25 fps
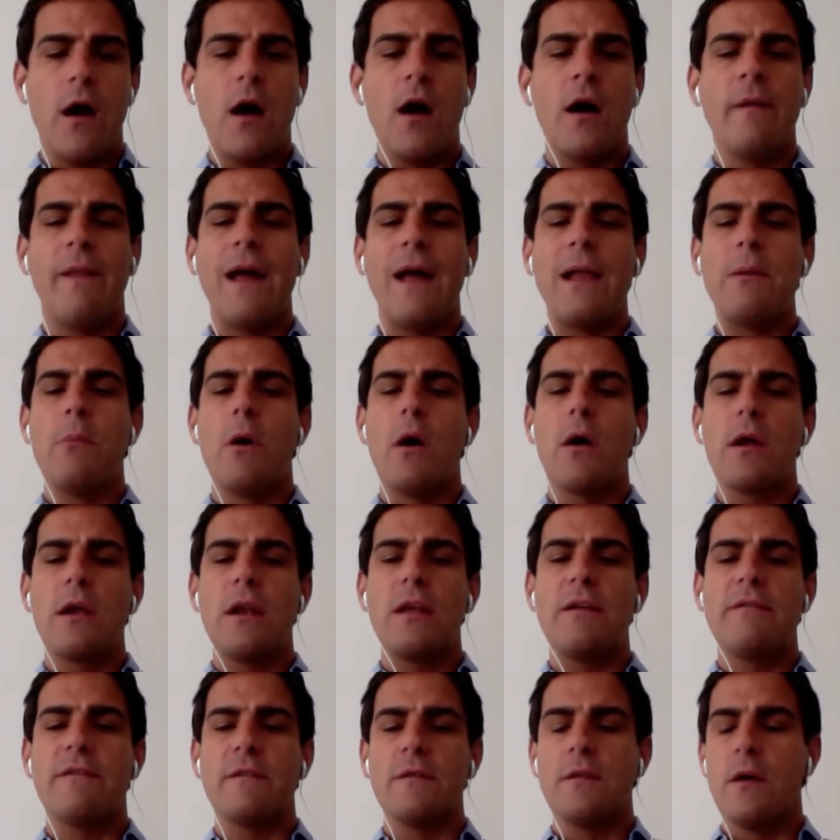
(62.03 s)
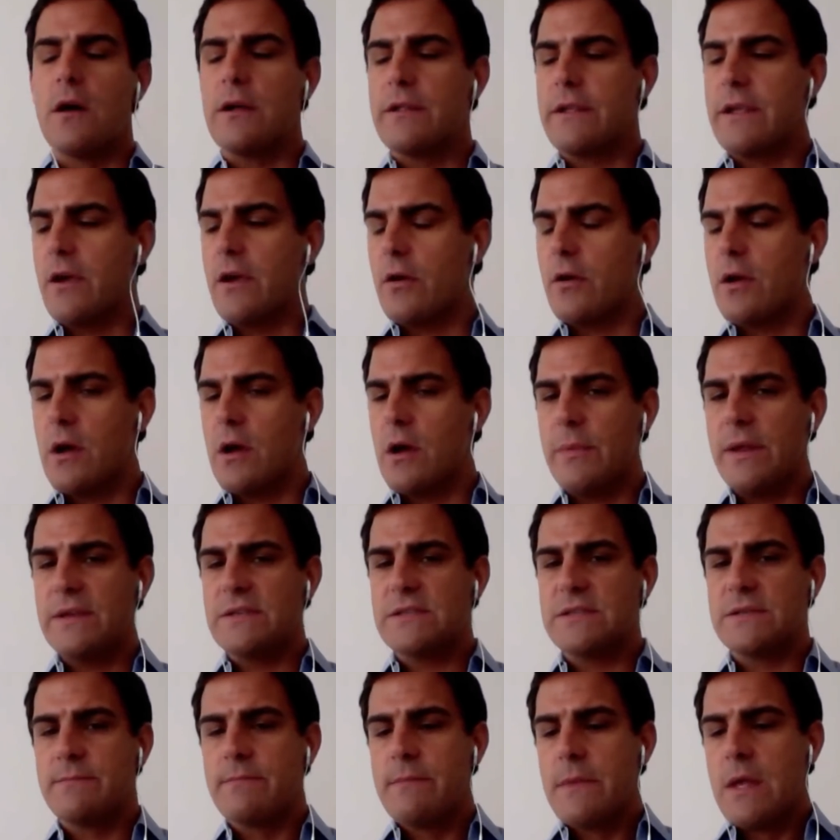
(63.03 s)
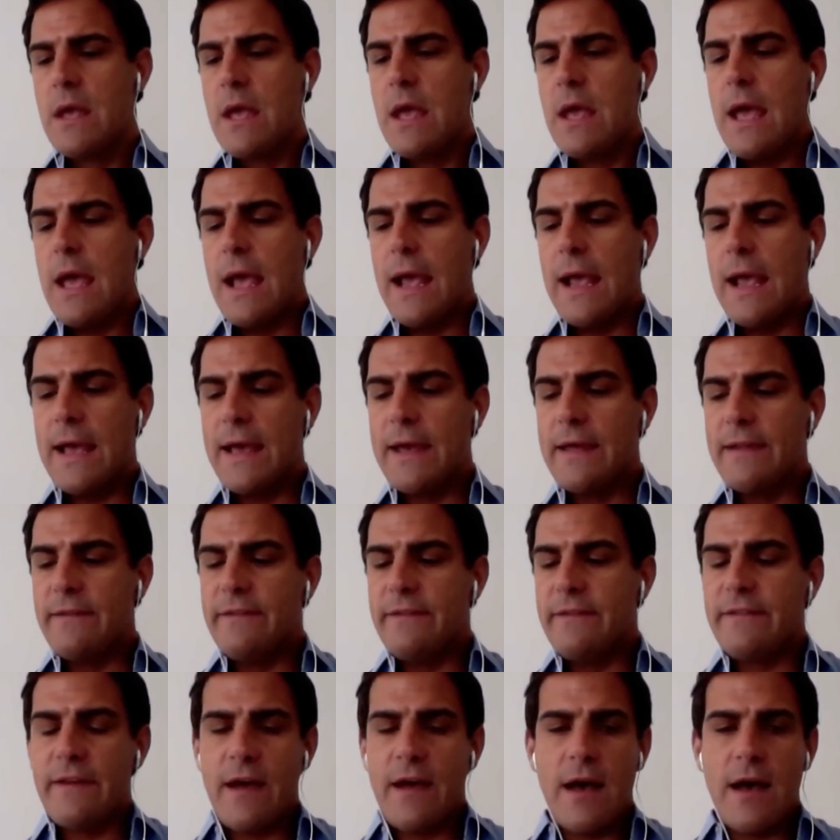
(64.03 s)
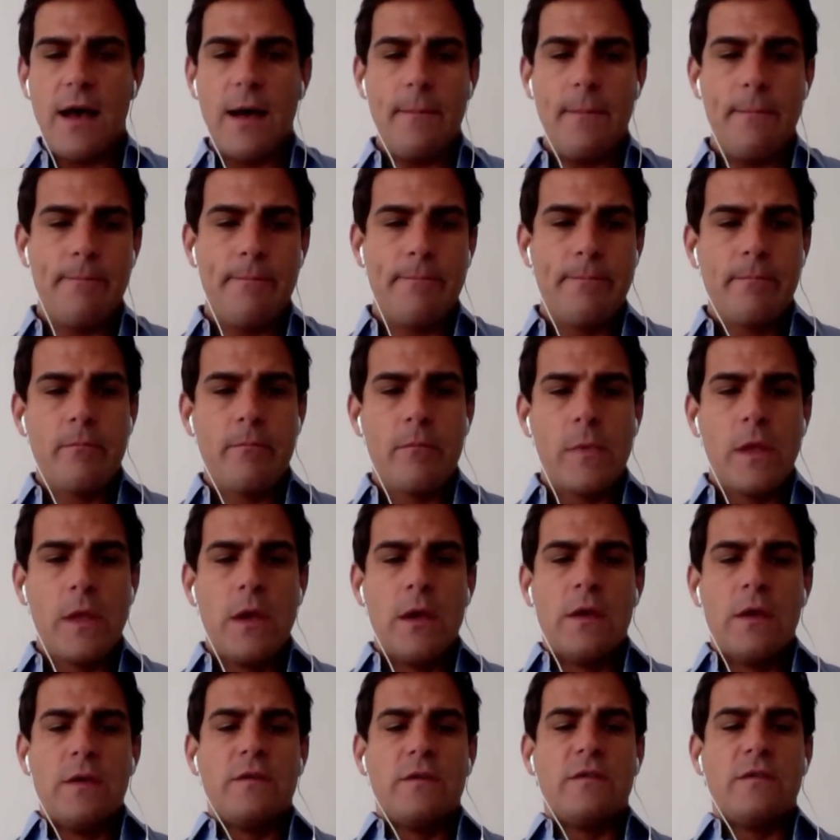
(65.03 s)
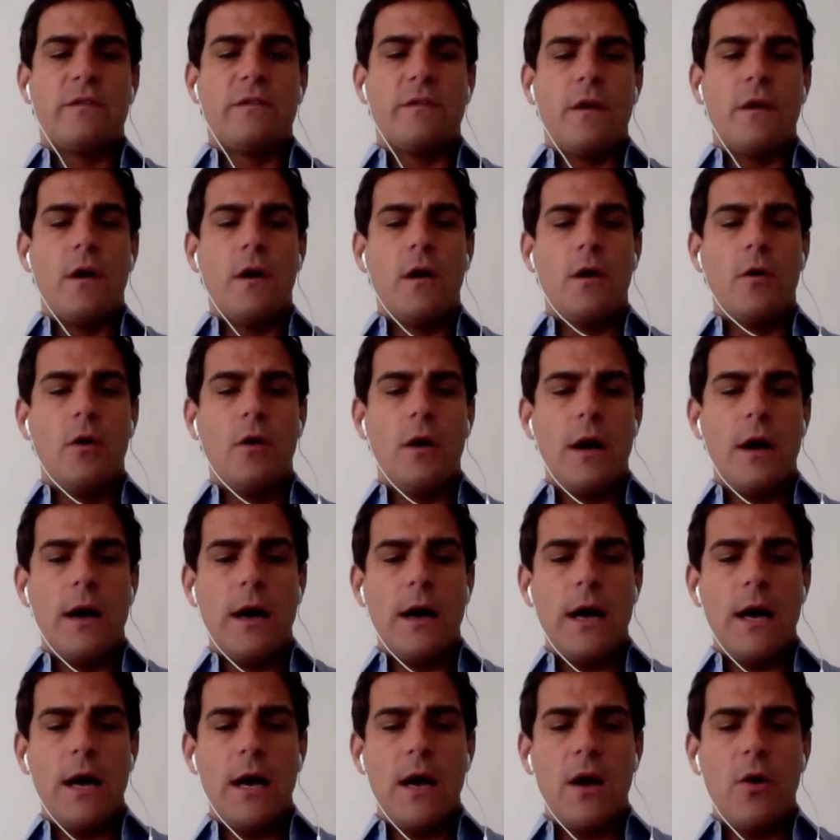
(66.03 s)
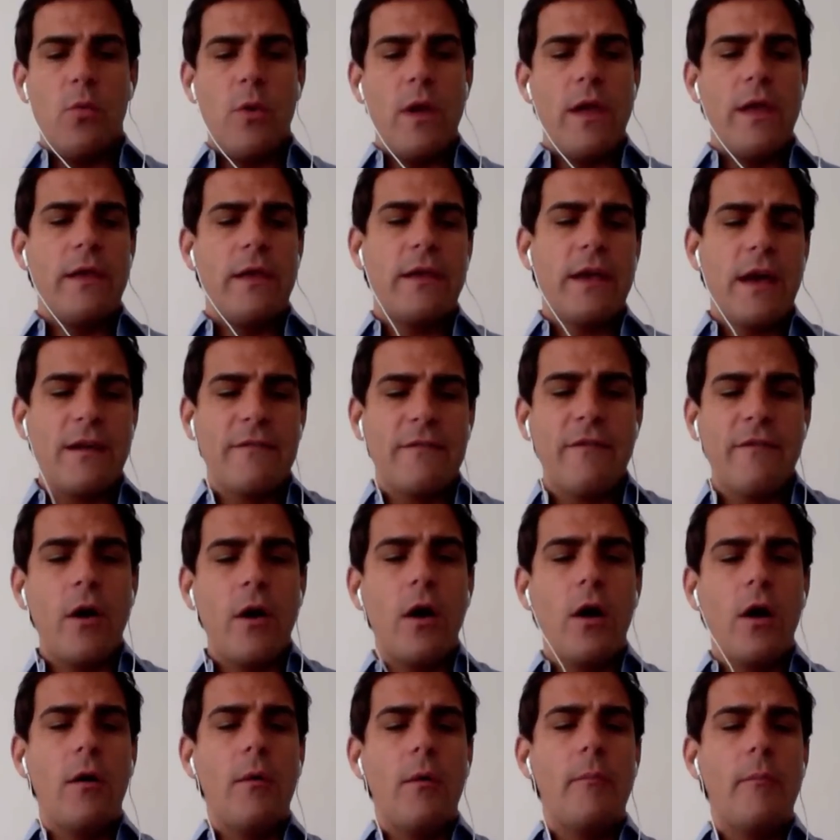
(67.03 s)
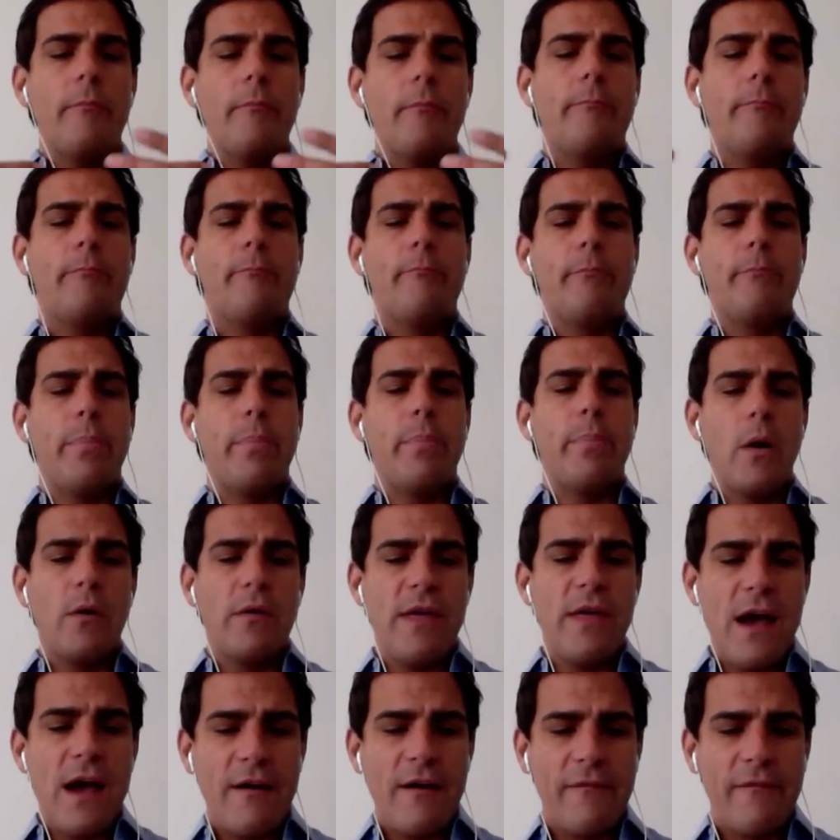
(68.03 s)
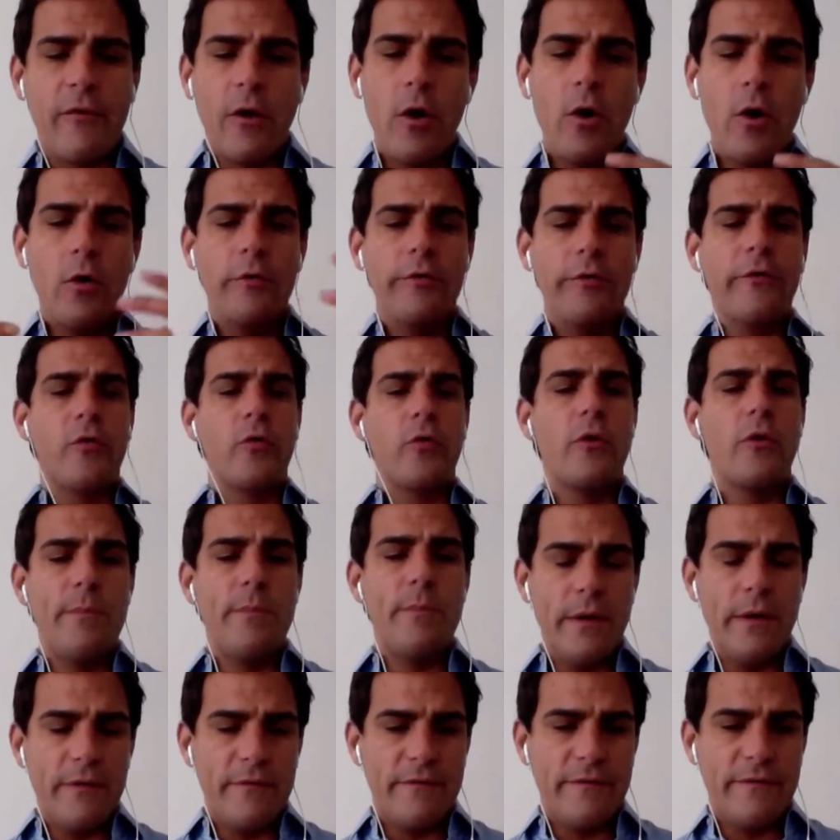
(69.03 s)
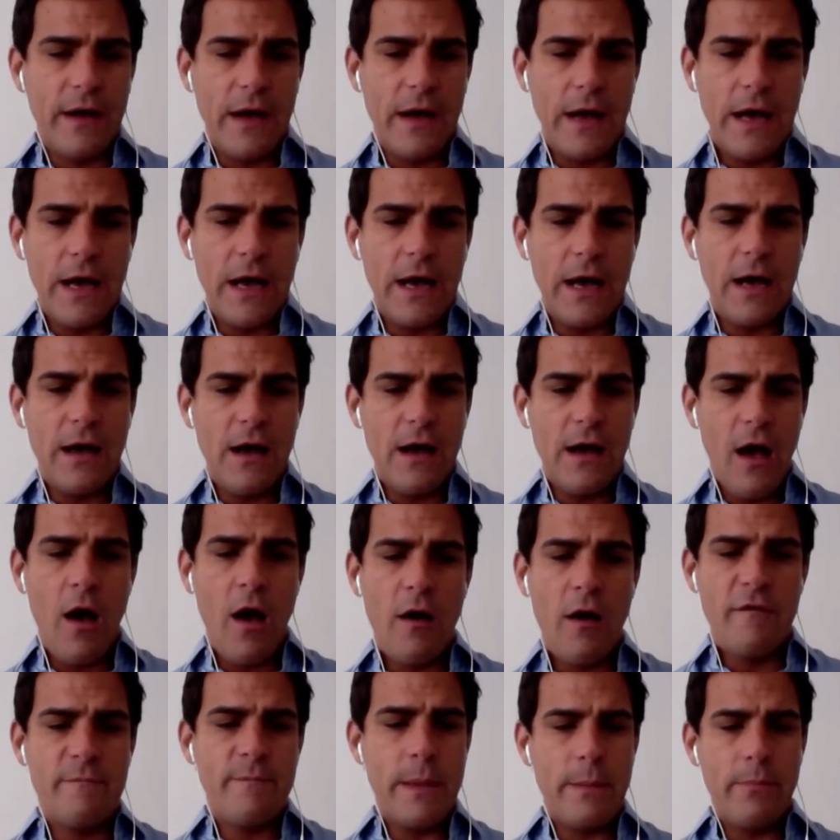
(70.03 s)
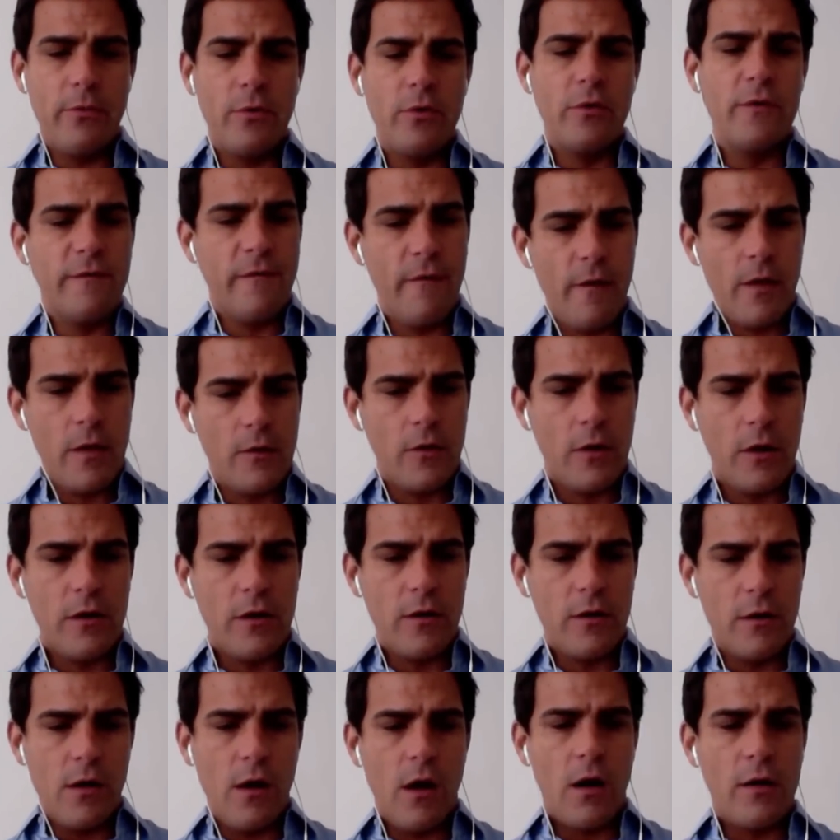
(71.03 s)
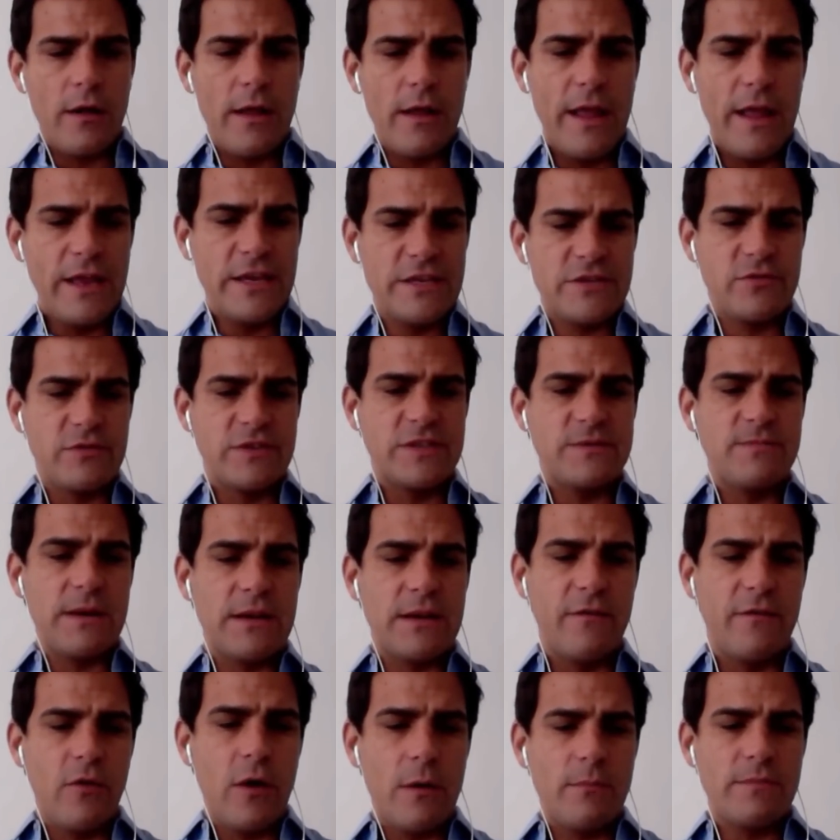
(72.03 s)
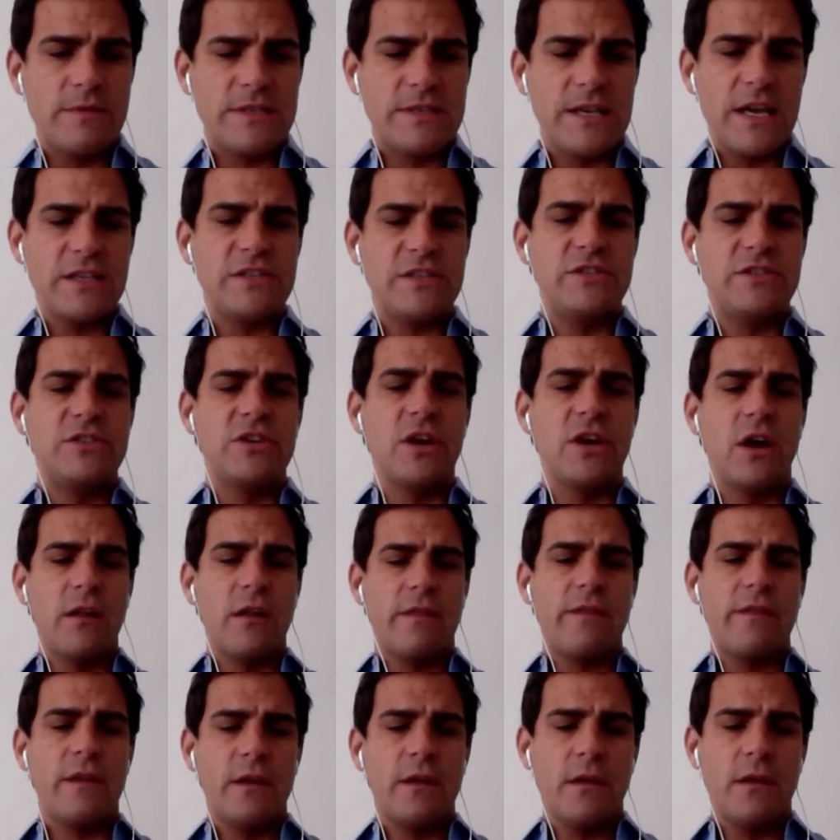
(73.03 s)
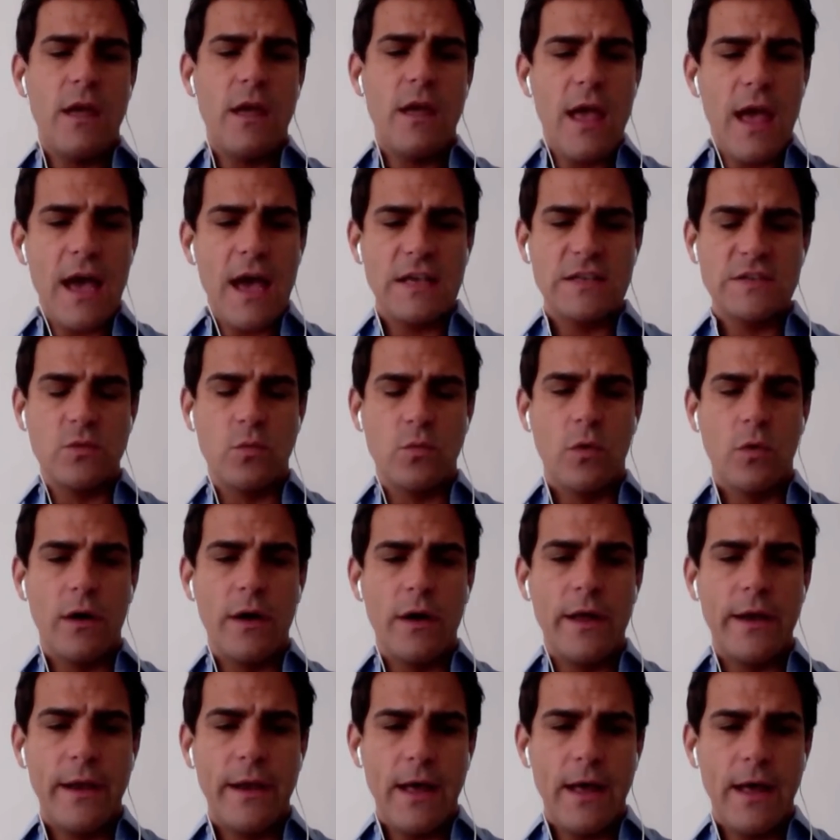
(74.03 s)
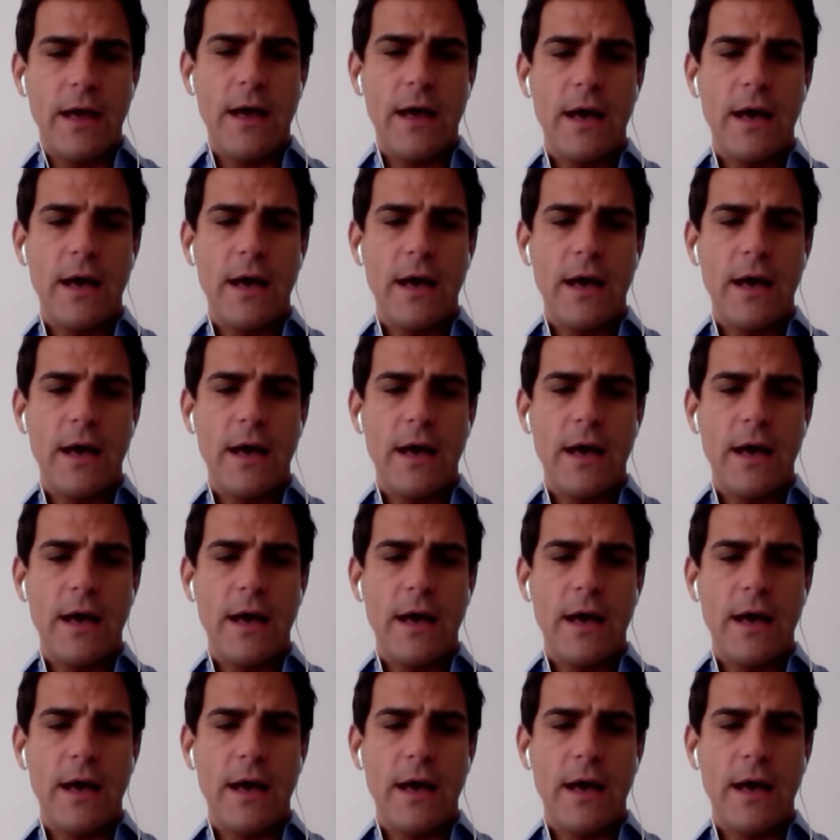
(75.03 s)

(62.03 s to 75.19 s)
online marketing for lawn care companies. And so we kind of both have our own group of people who follow our each respective websites. Jonathan has one